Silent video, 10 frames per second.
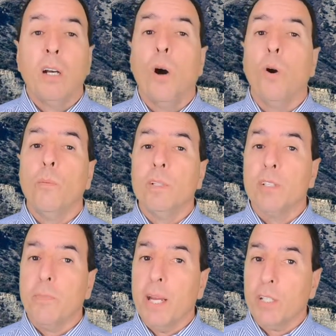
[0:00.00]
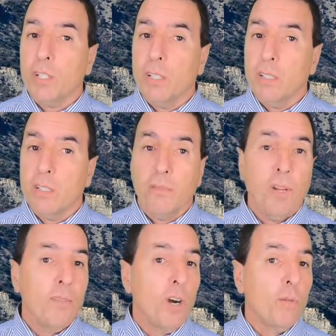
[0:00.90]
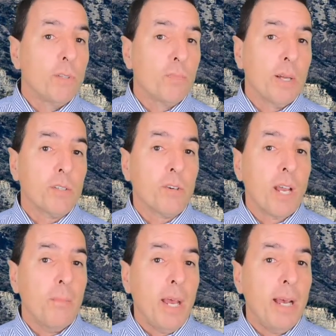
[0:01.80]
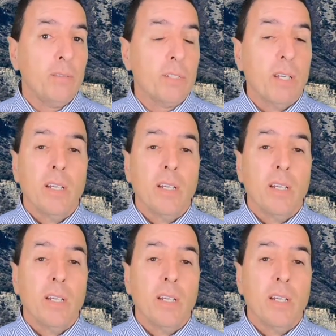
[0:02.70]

Home inspections. If you have a home inspector come out,